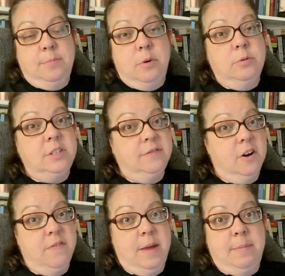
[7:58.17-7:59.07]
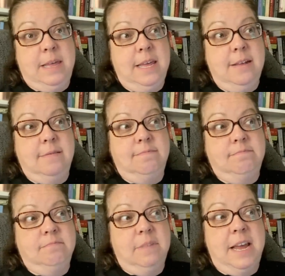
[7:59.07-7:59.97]
Most of her family
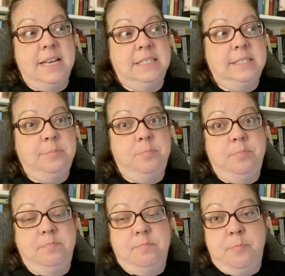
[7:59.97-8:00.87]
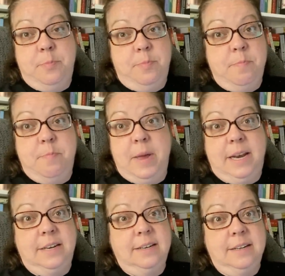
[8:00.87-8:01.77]
has
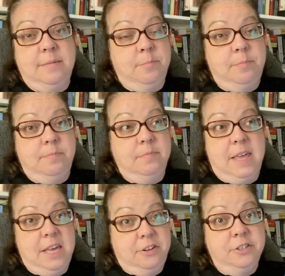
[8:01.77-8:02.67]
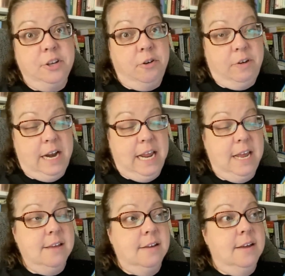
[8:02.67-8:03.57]
been killed
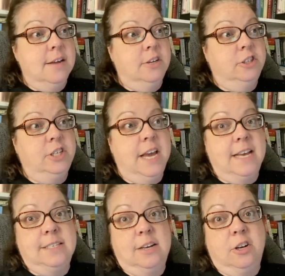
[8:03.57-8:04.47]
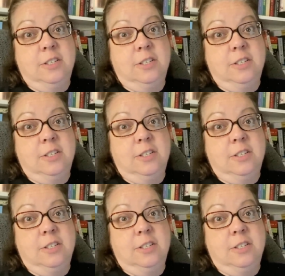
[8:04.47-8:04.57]
already. She has her